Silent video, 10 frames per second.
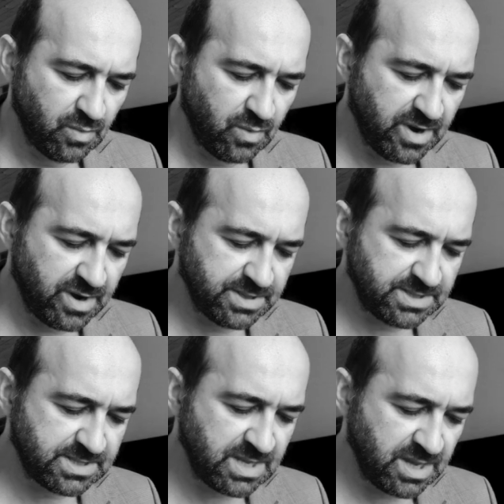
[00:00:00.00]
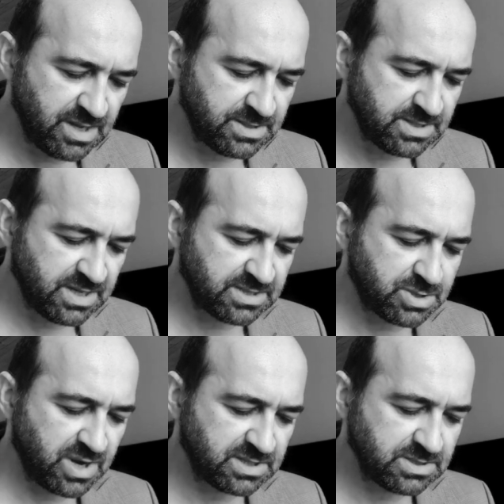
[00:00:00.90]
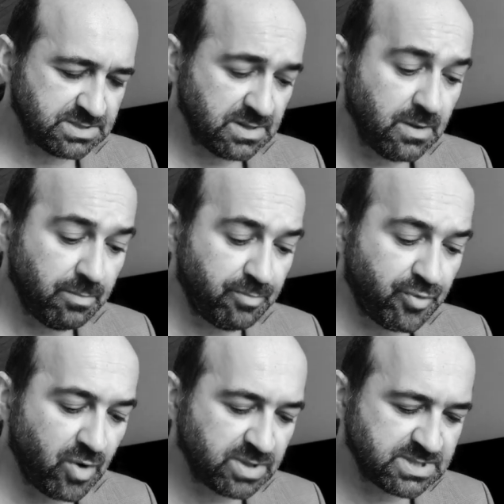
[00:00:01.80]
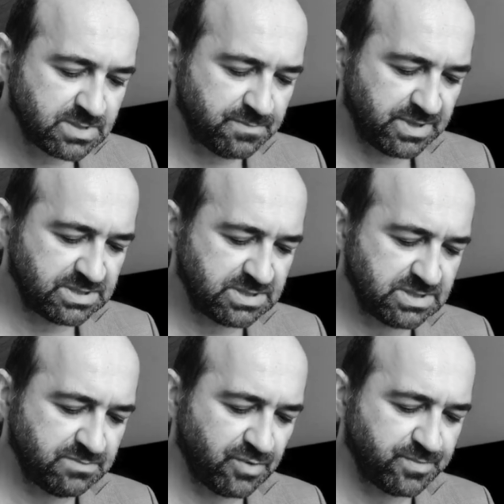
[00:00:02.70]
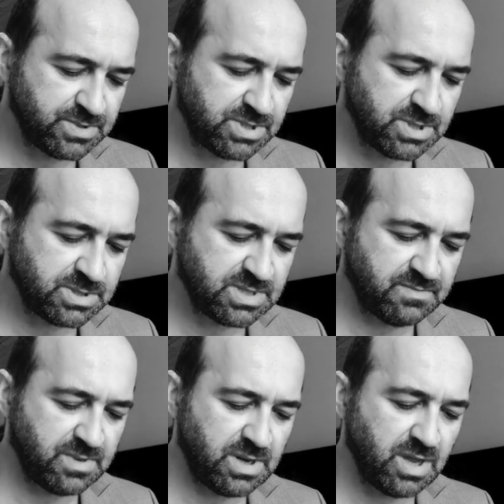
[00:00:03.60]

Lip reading: whereas science extracts prospects, propositions that